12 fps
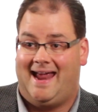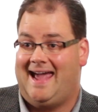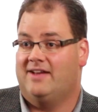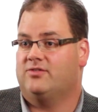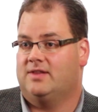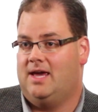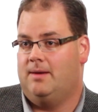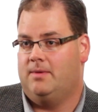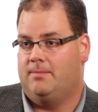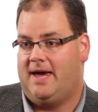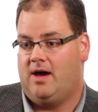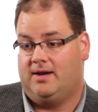ask them
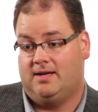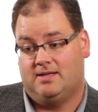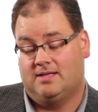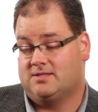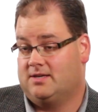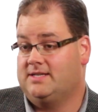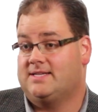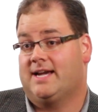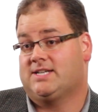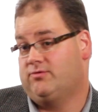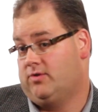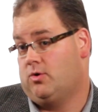about, and sites
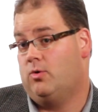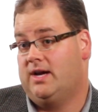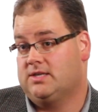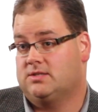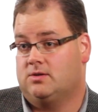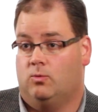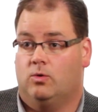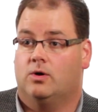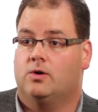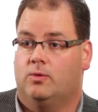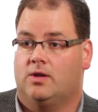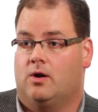actually request to
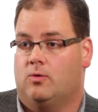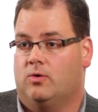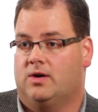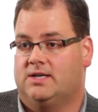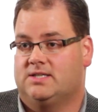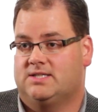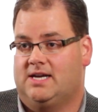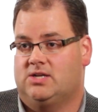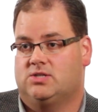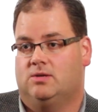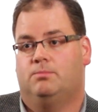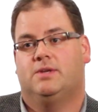work with our
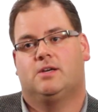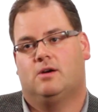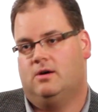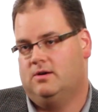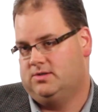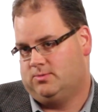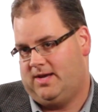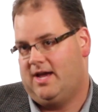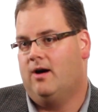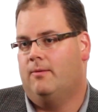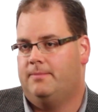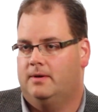organization because we
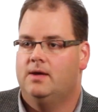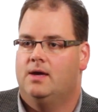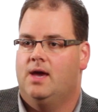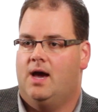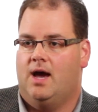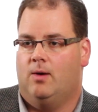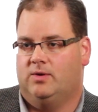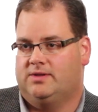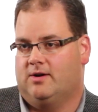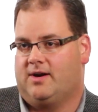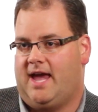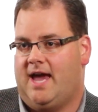help with
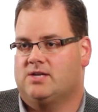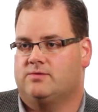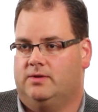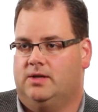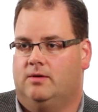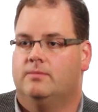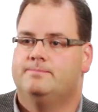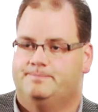their cash flow.